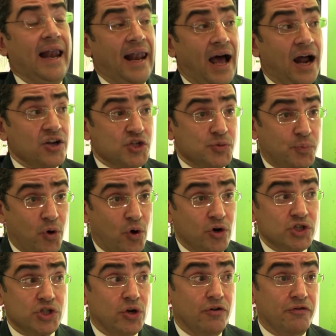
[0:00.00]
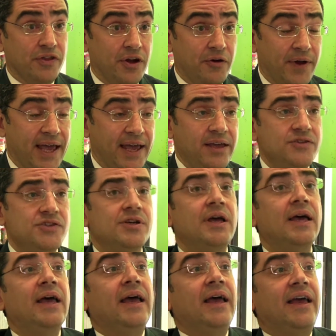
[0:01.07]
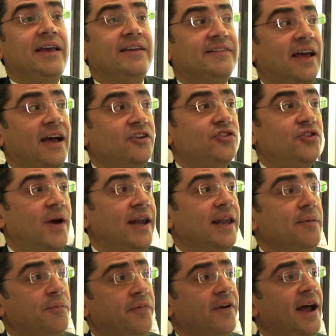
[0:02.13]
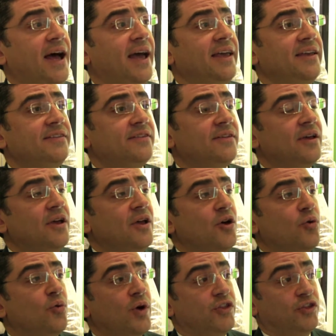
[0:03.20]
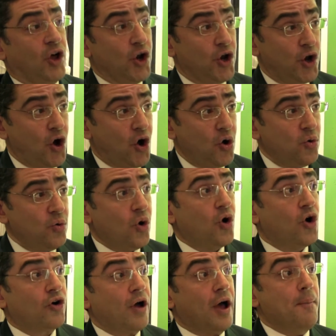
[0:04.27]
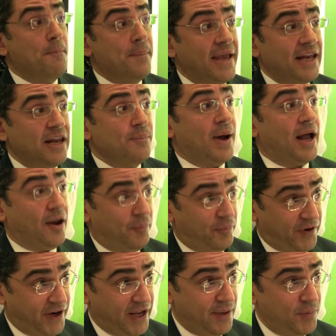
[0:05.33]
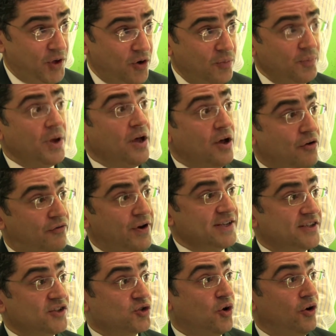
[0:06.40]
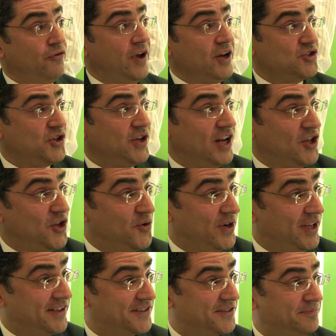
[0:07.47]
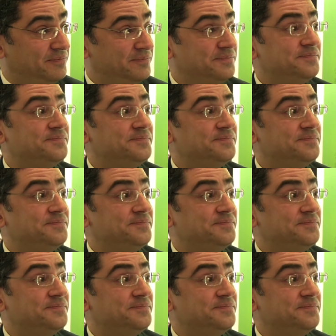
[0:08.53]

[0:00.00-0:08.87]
A large portion of the range is actually priced with no or minimal premium versus conventional units.